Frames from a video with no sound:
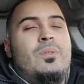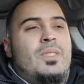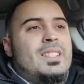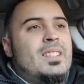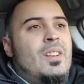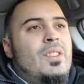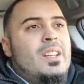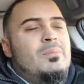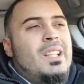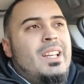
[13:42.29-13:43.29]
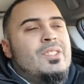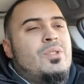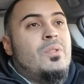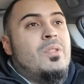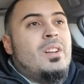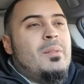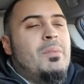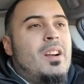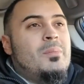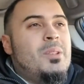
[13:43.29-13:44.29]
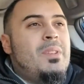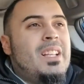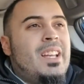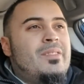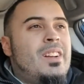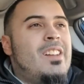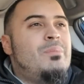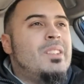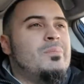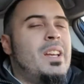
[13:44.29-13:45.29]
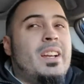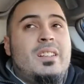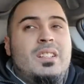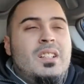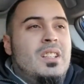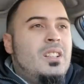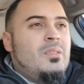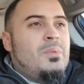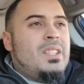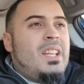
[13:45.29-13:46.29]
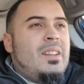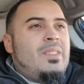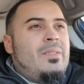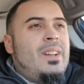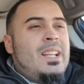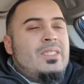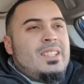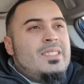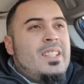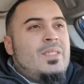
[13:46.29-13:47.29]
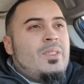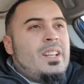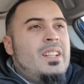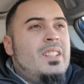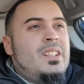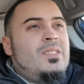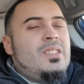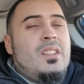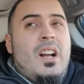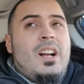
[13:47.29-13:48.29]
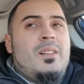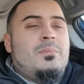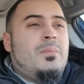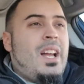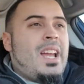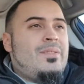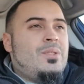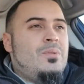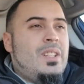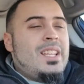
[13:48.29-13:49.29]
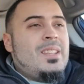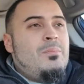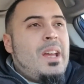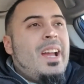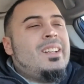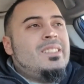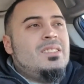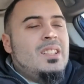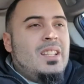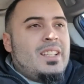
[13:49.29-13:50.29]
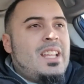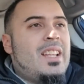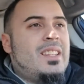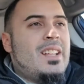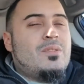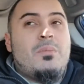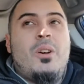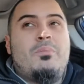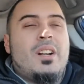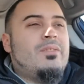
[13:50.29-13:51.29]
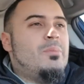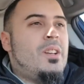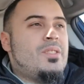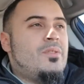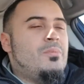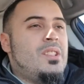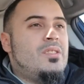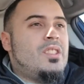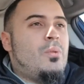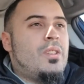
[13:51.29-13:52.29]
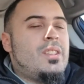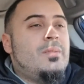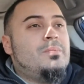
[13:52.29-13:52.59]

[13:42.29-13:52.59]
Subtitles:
If I sell them, like, sure, I probably make like $5 back. But then if I find out that this deck's very good, I have to get them back. And like that small profit margin for me is just not worth it.